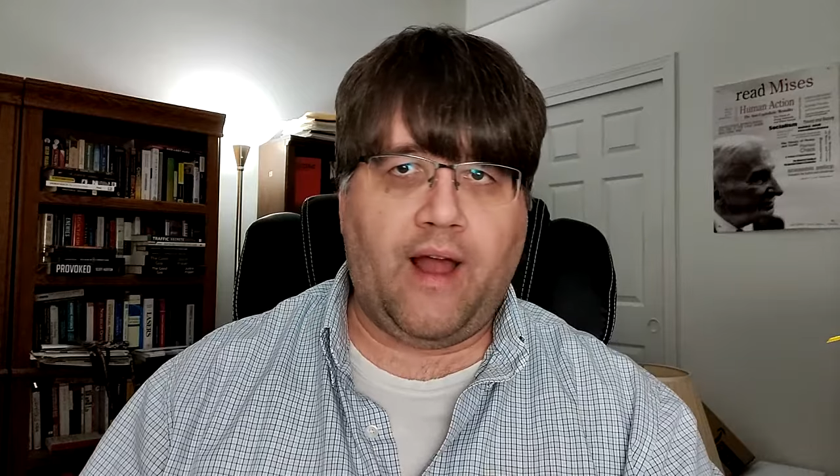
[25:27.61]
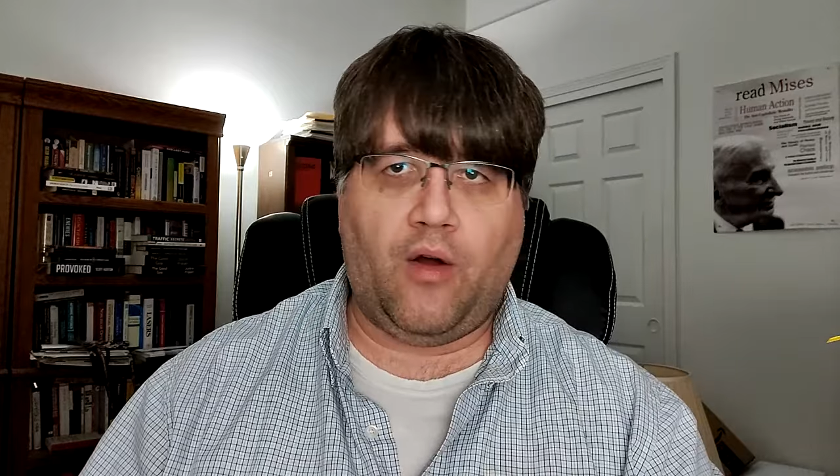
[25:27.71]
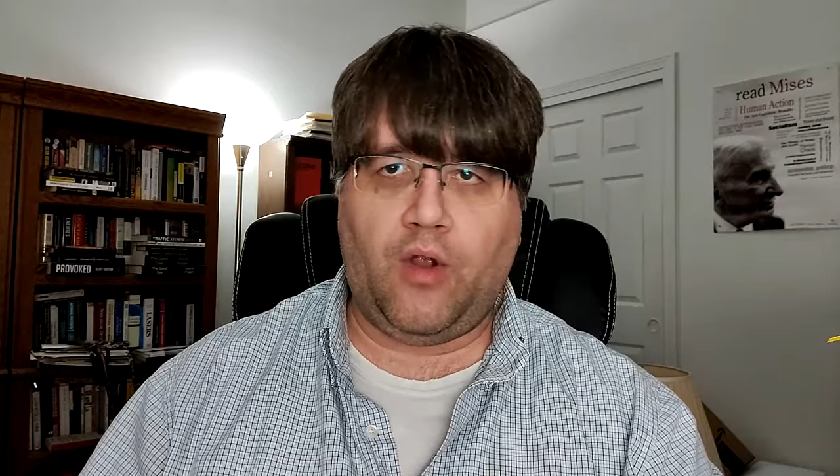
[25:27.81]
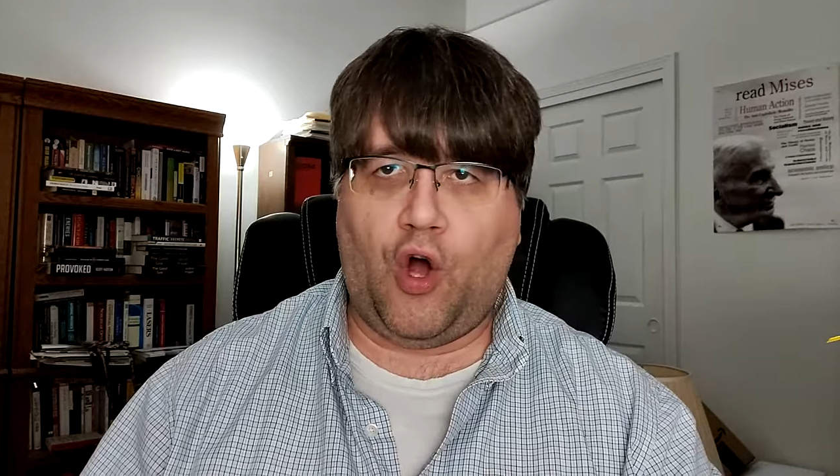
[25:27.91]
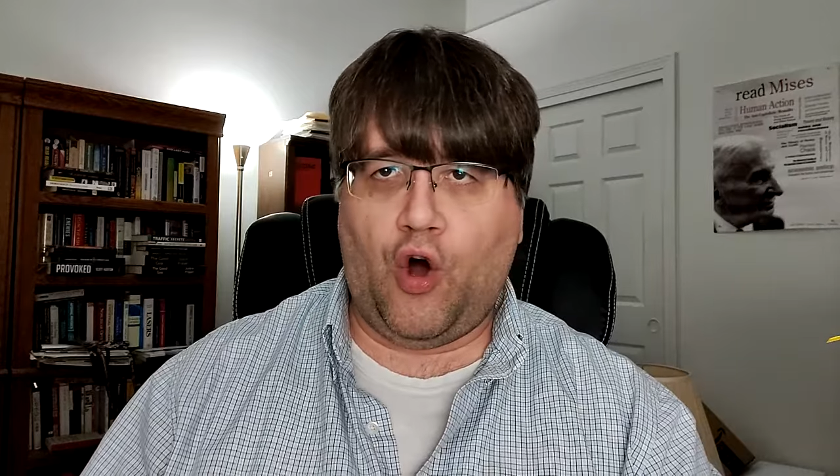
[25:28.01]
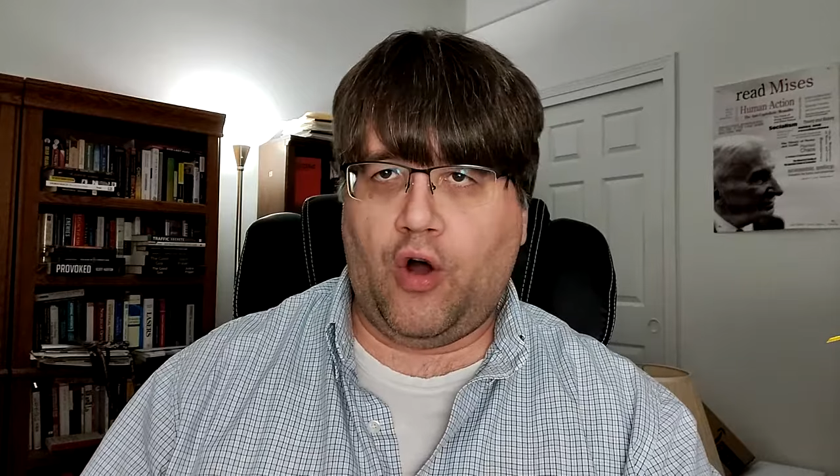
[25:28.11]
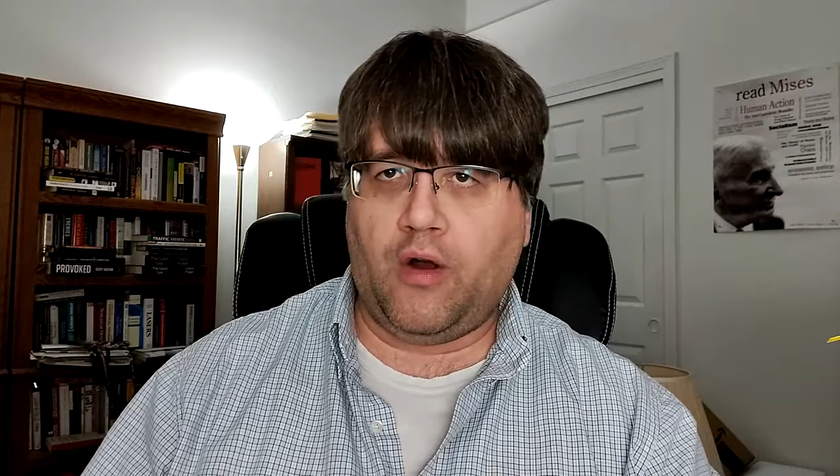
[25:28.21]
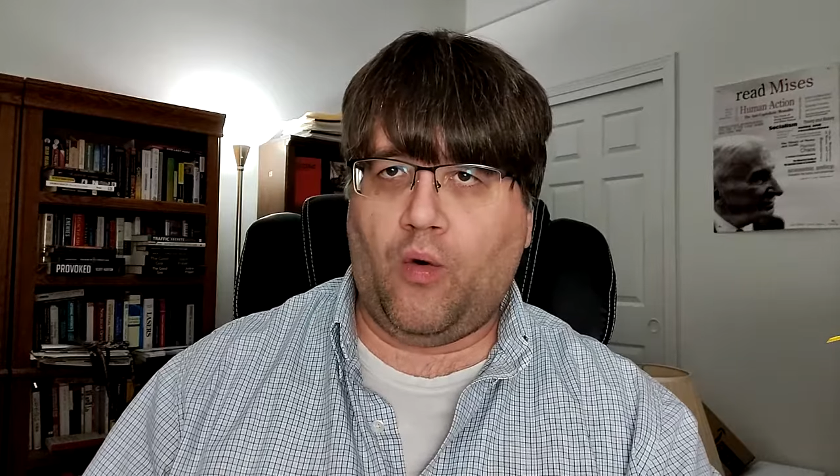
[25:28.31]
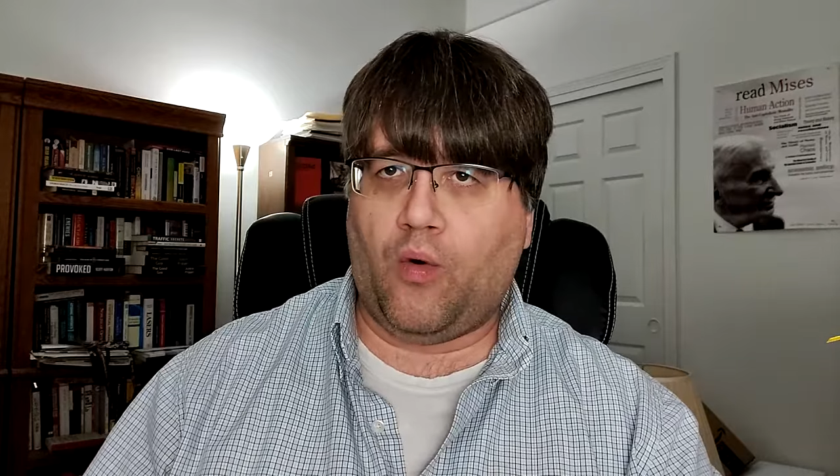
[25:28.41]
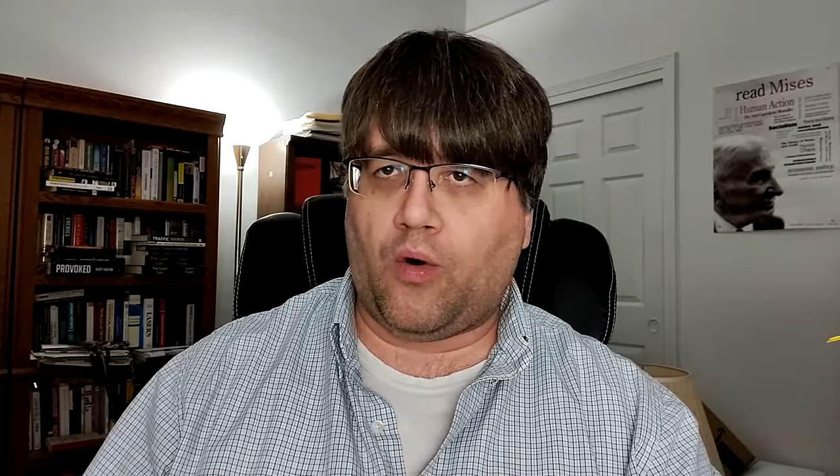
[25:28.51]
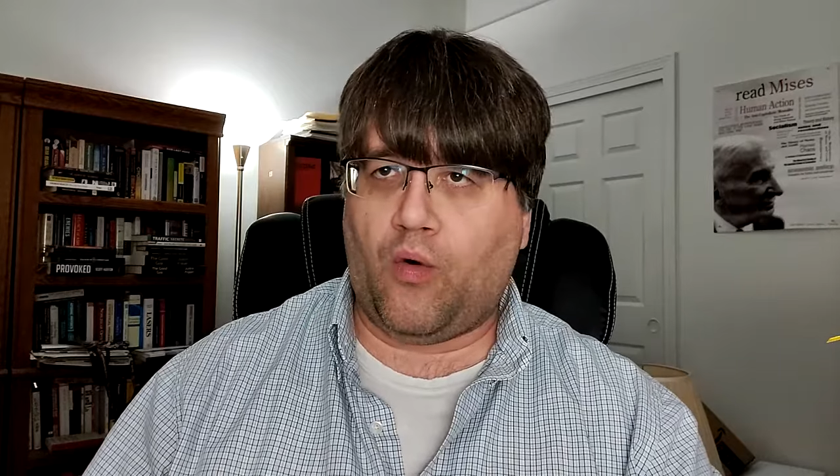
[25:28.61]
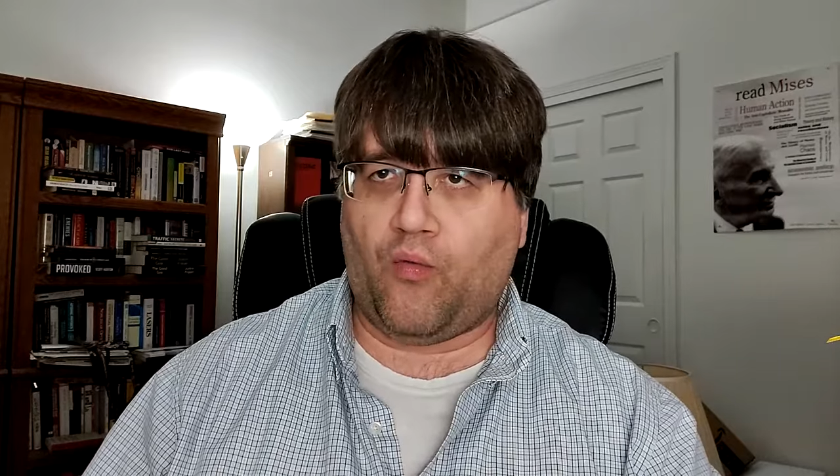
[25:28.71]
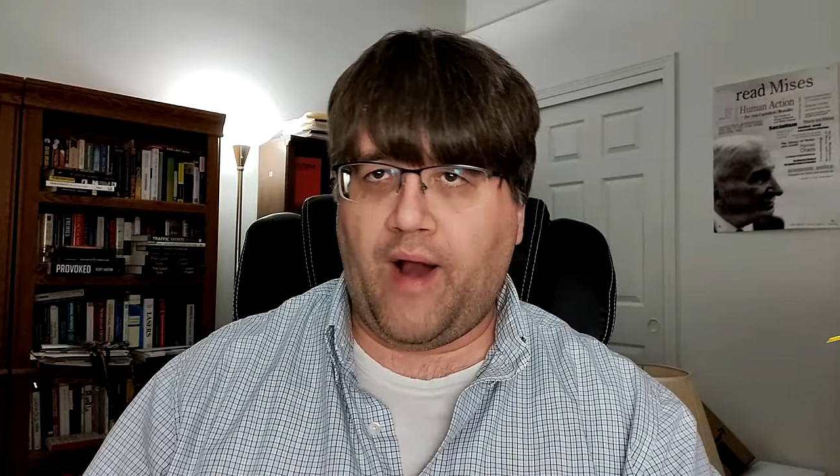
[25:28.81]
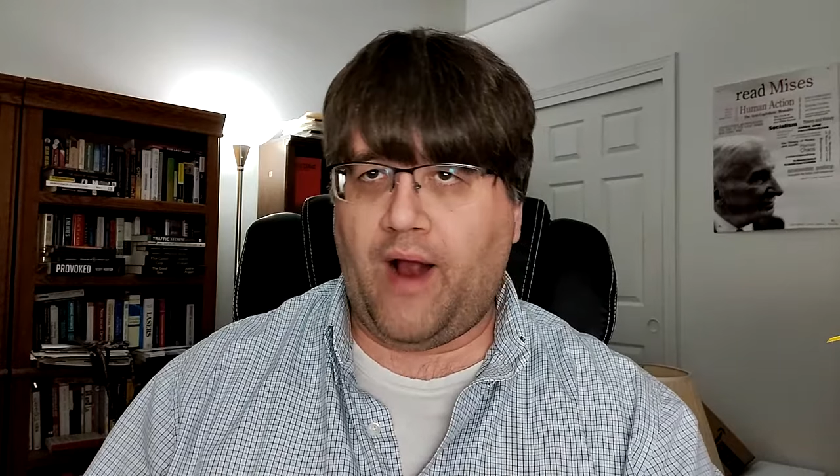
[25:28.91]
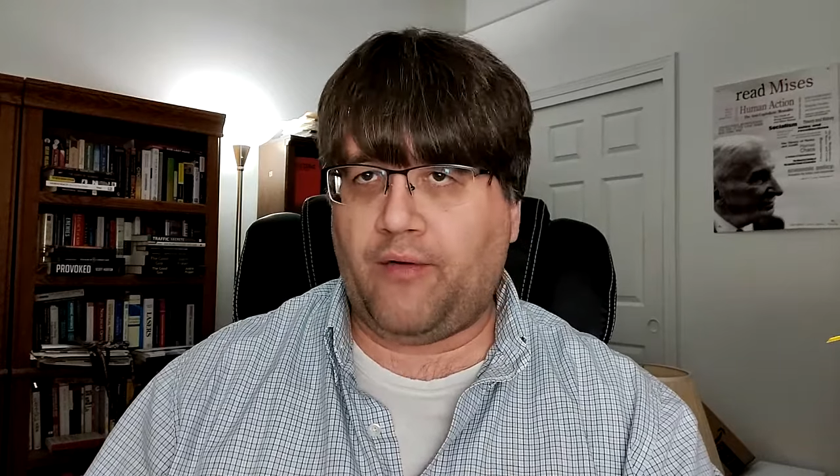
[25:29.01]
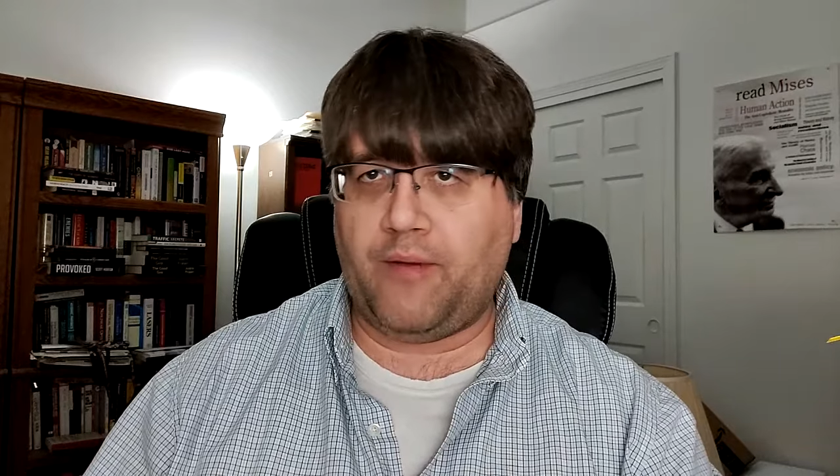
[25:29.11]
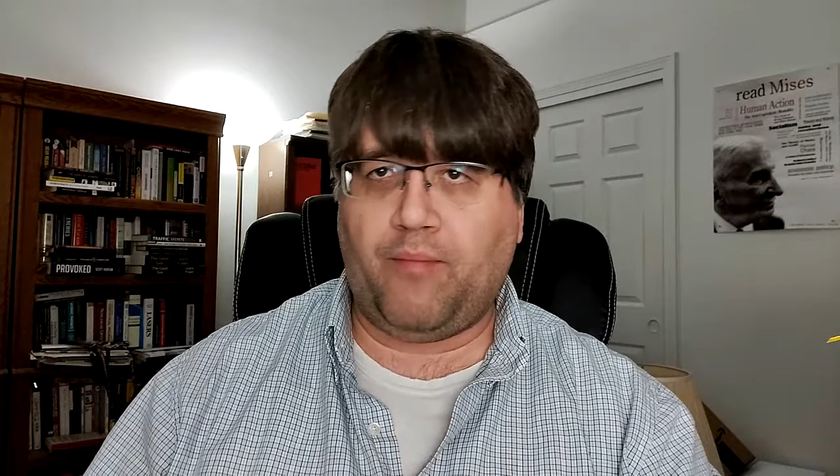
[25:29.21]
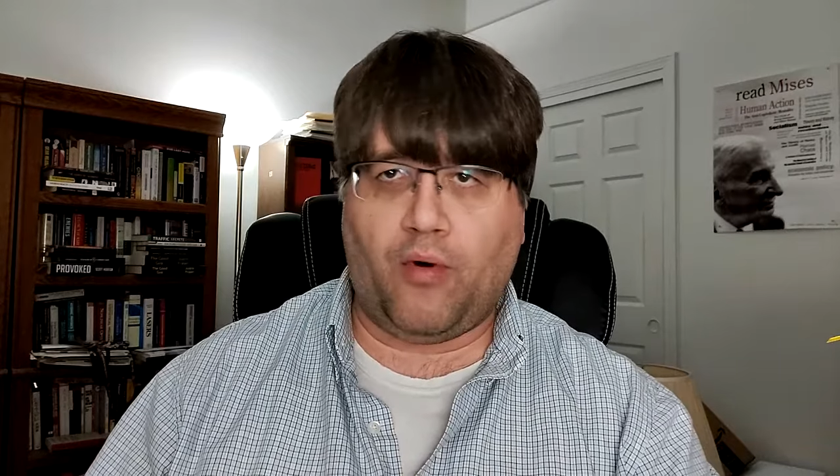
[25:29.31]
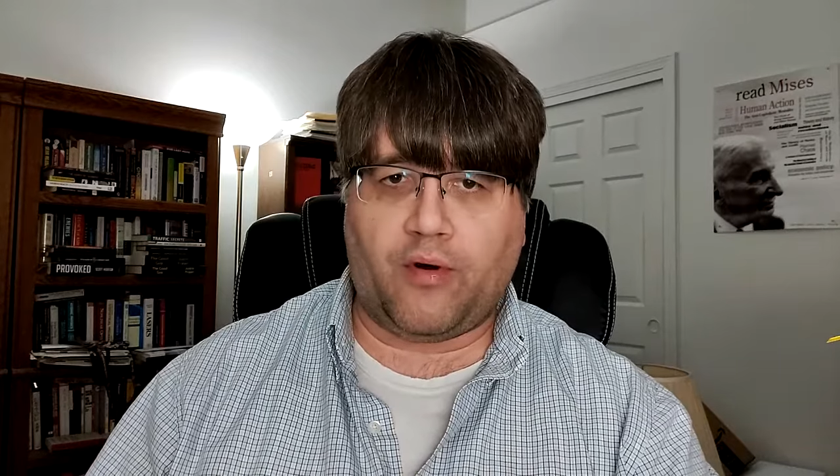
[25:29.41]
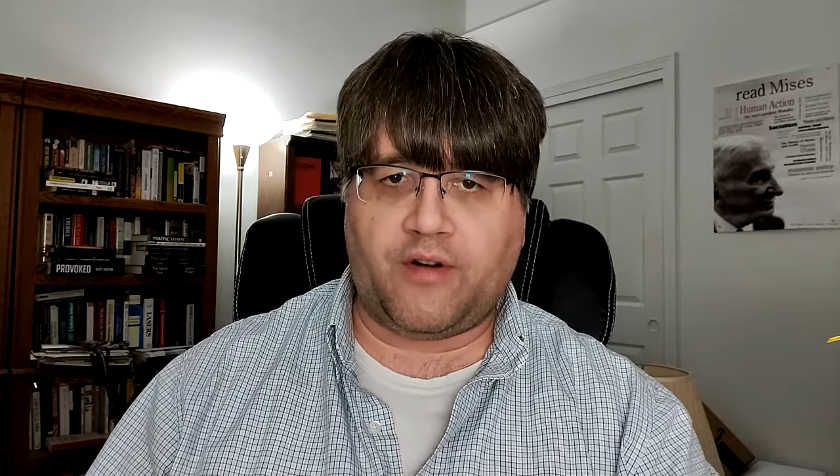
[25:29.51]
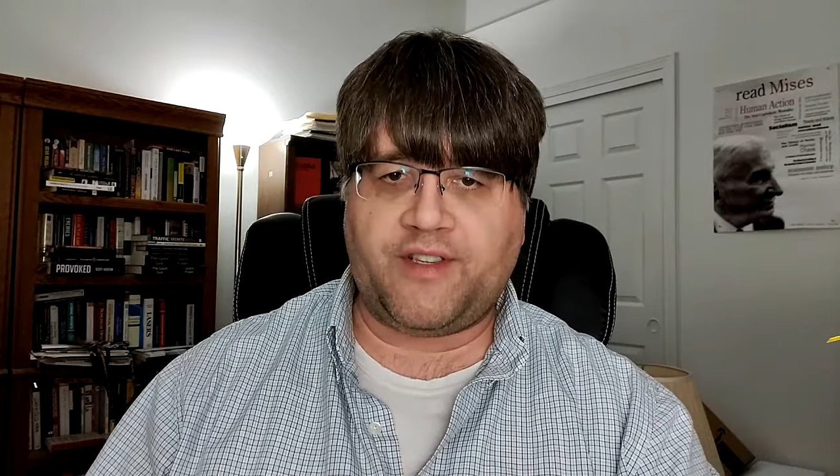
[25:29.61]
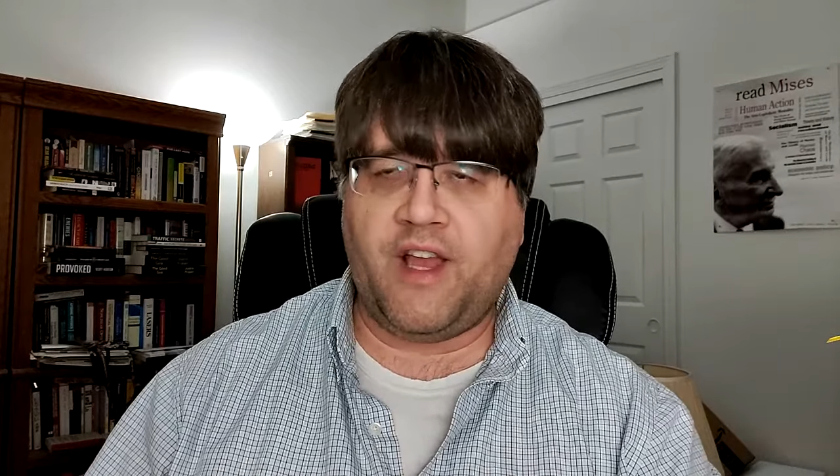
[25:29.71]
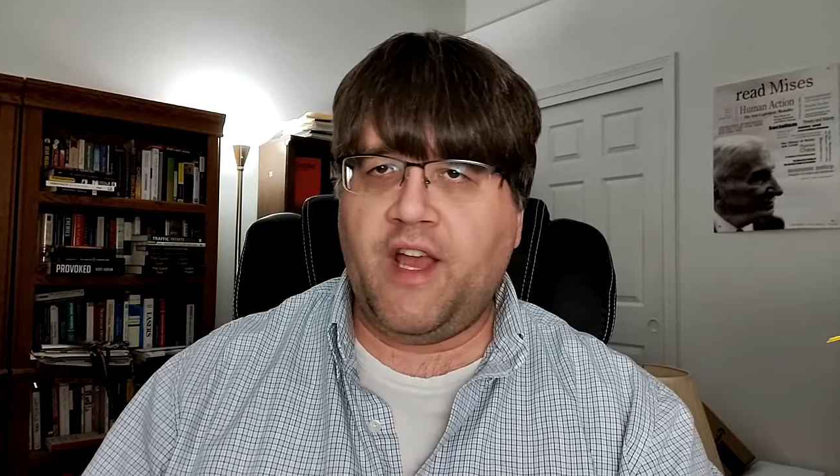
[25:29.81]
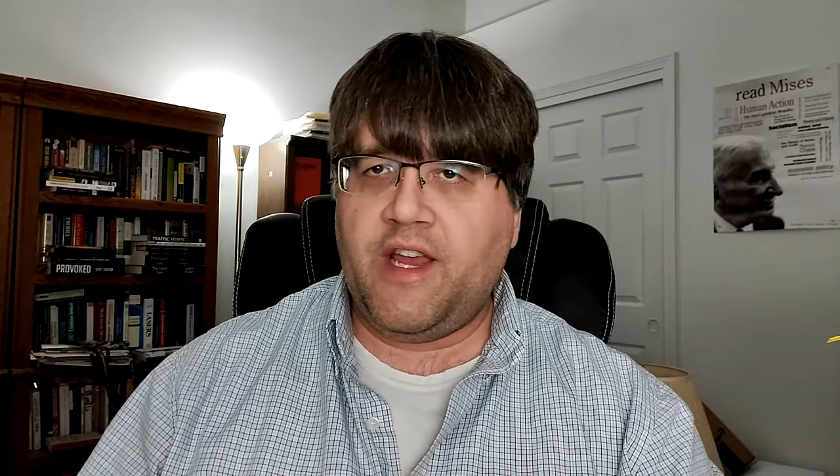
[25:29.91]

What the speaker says: along or around borders.